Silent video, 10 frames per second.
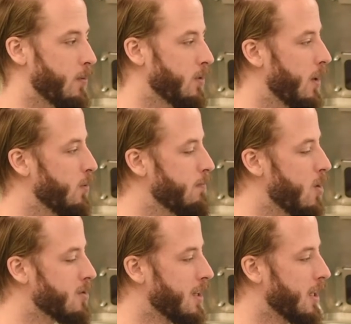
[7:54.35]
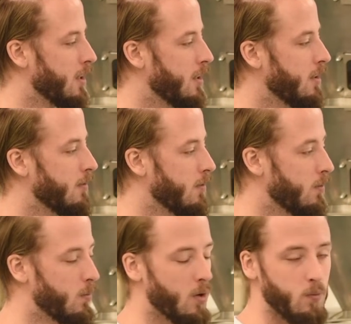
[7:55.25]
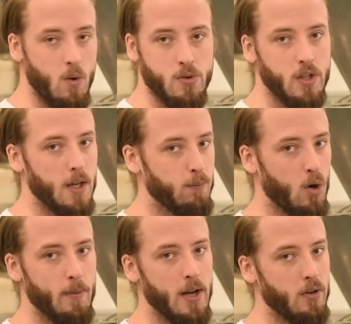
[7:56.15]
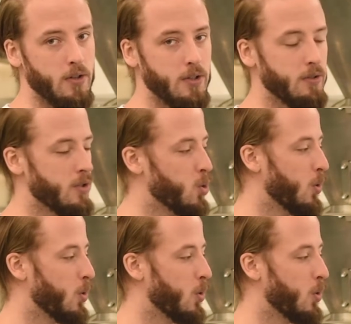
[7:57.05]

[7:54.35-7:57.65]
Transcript: I would most likely, on roasting on a pro batter or deedrish,